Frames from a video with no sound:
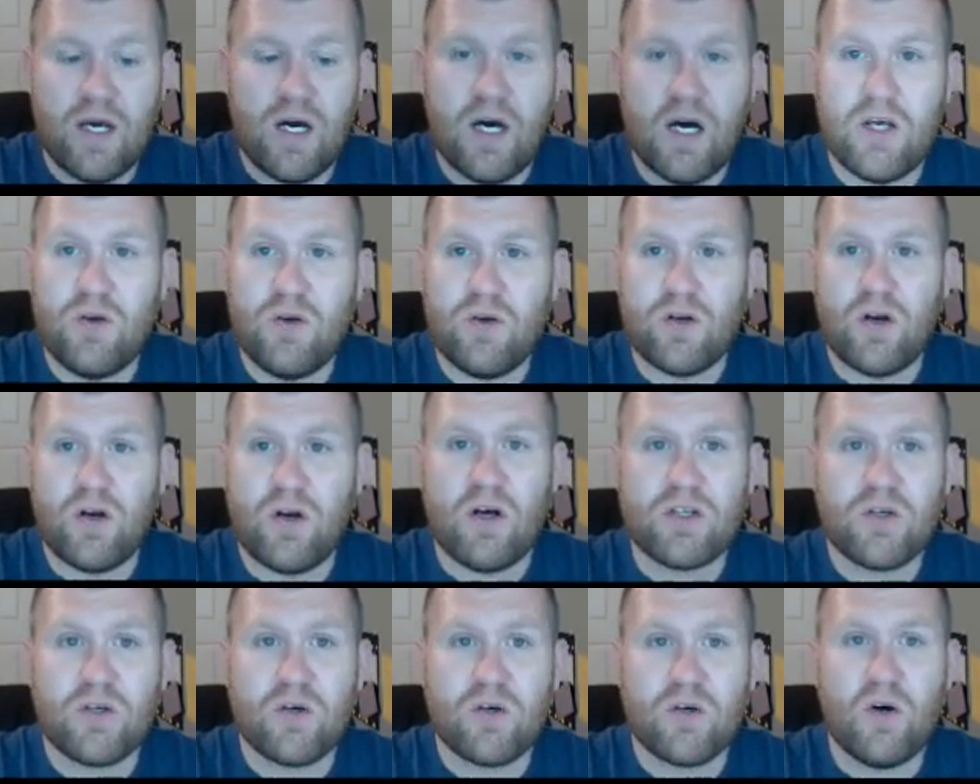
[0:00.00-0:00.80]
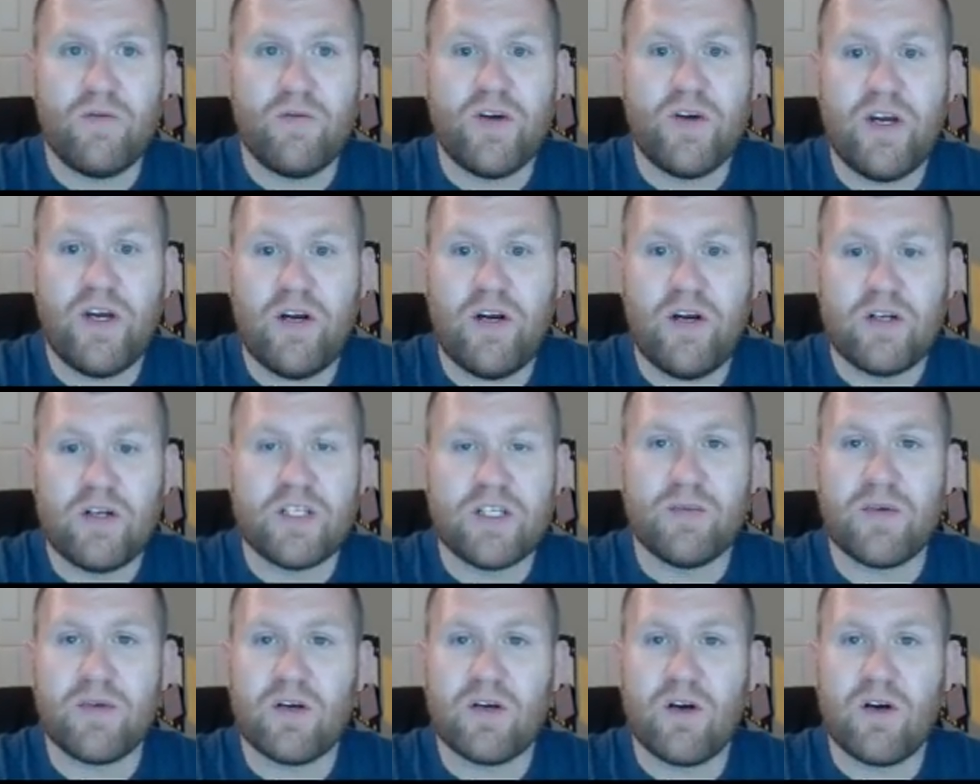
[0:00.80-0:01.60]
You can also go over here to
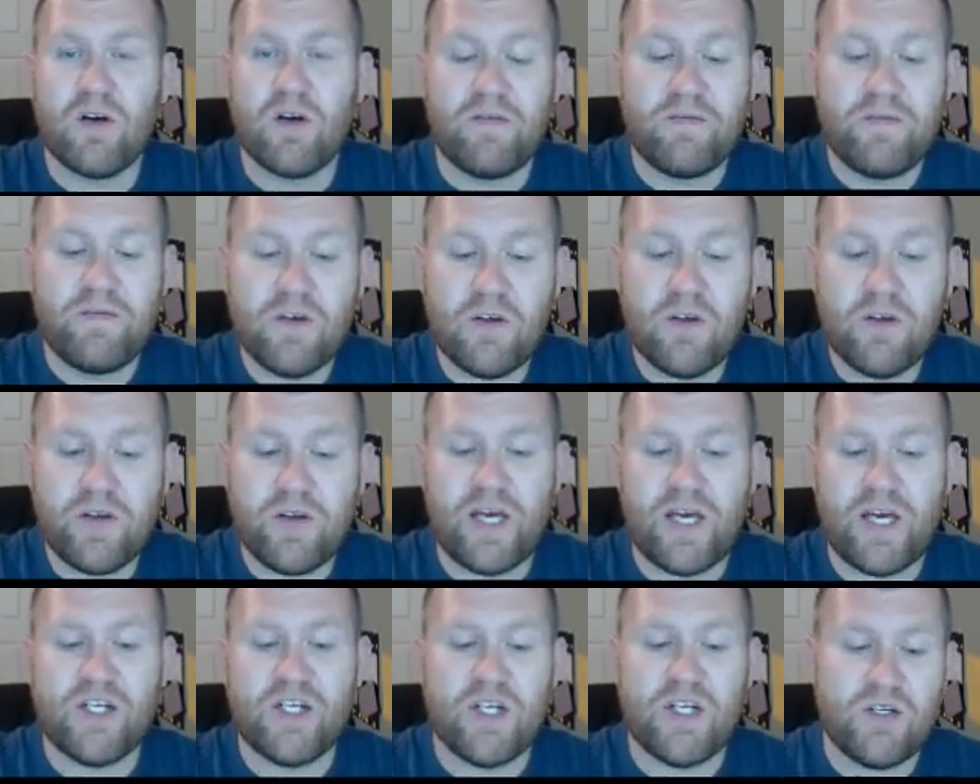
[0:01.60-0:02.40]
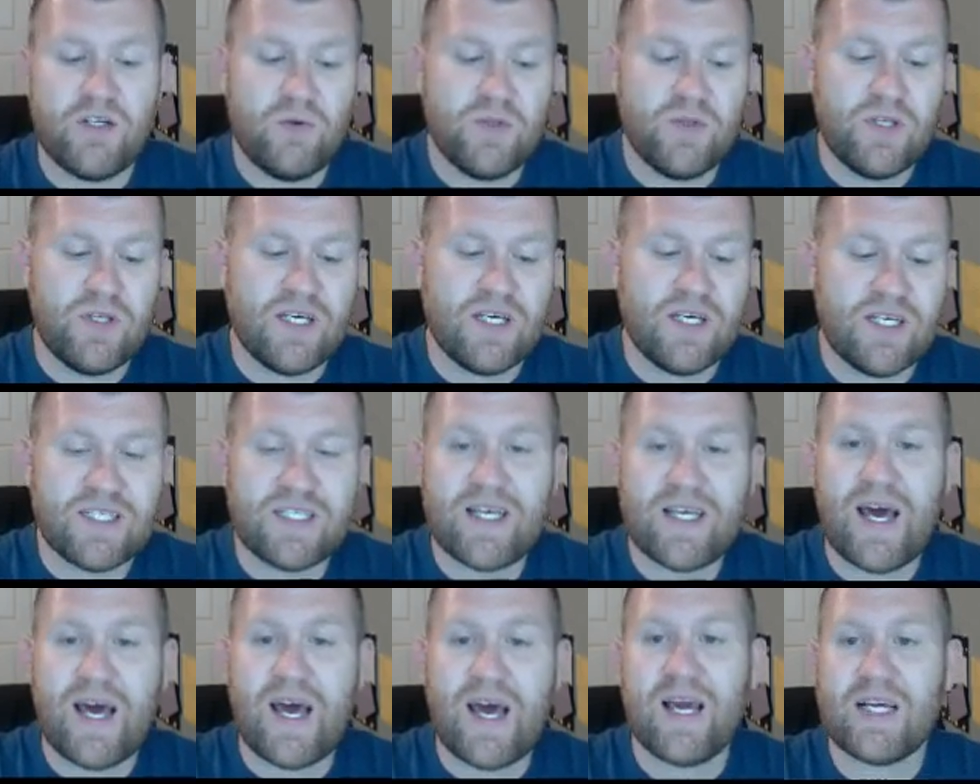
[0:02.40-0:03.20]
something called Field Agent and do the
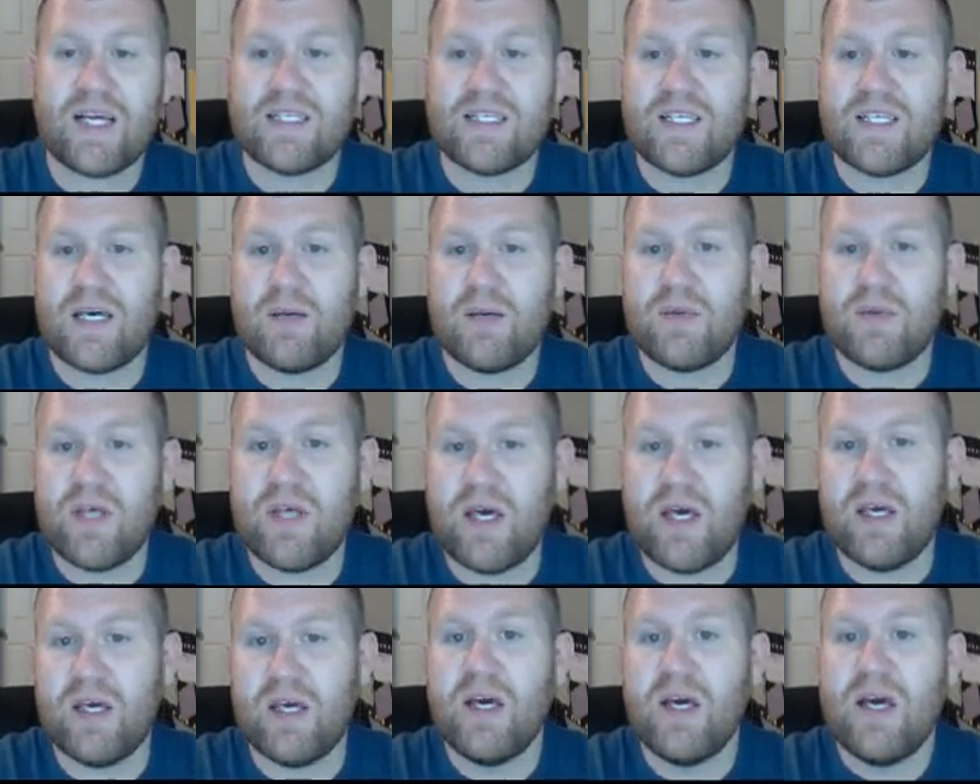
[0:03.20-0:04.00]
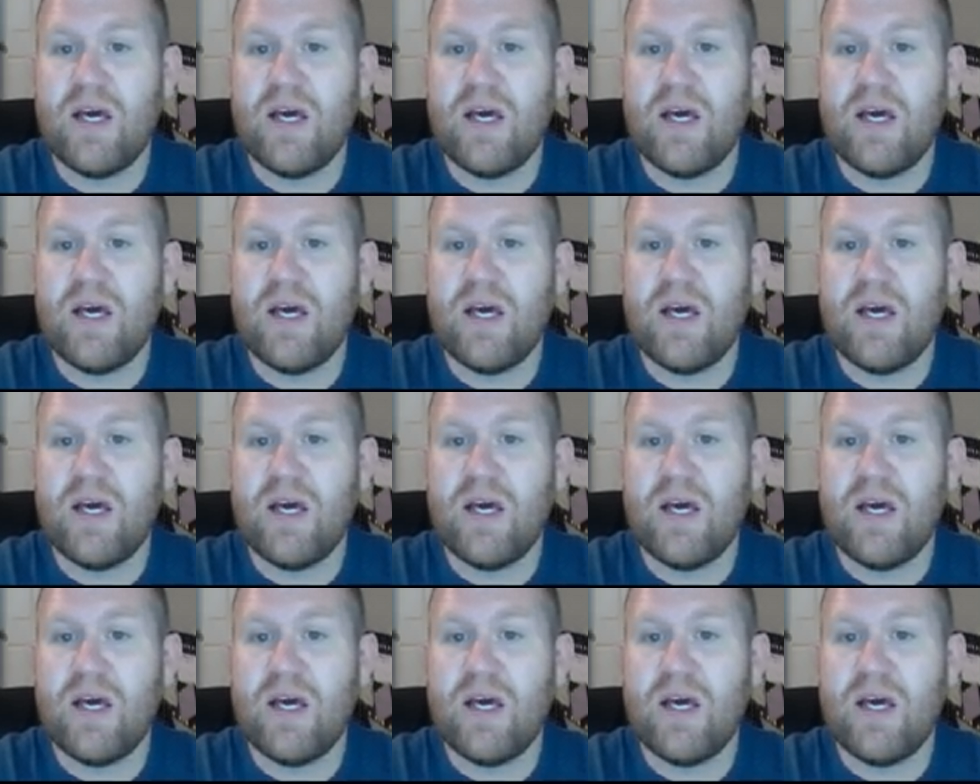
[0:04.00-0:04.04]
exact same thing.